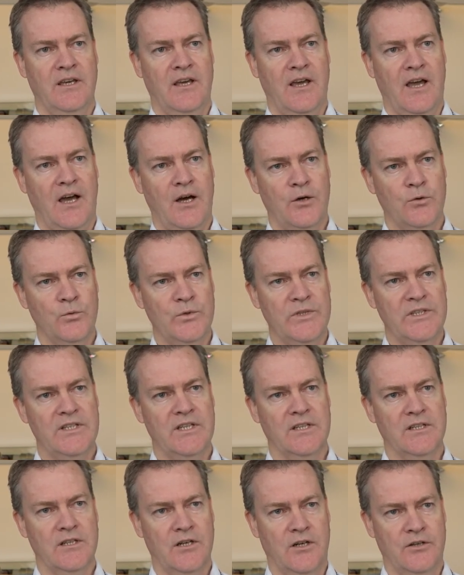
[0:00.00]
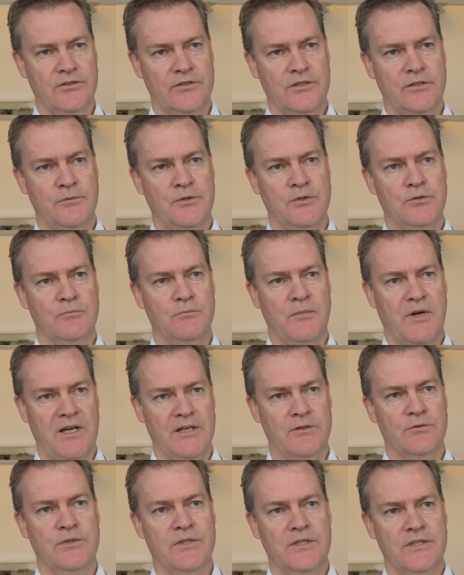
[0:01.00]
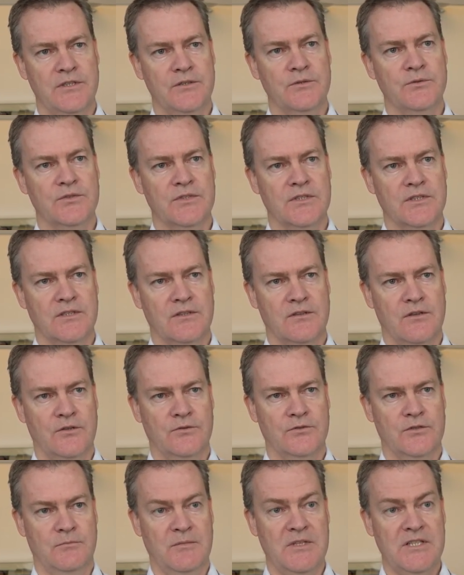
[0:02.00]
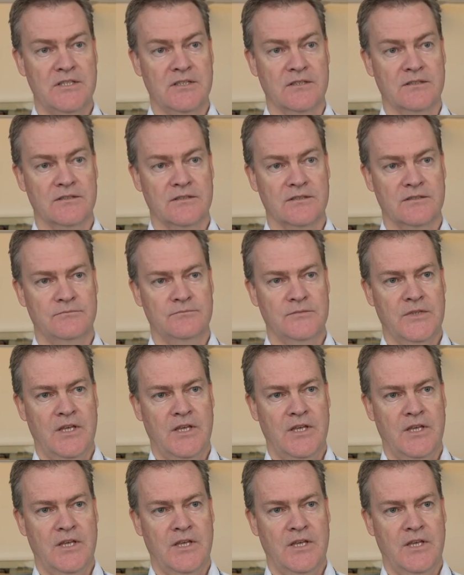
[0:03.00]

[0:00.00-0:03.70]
how we can contribute by reducing those emissions.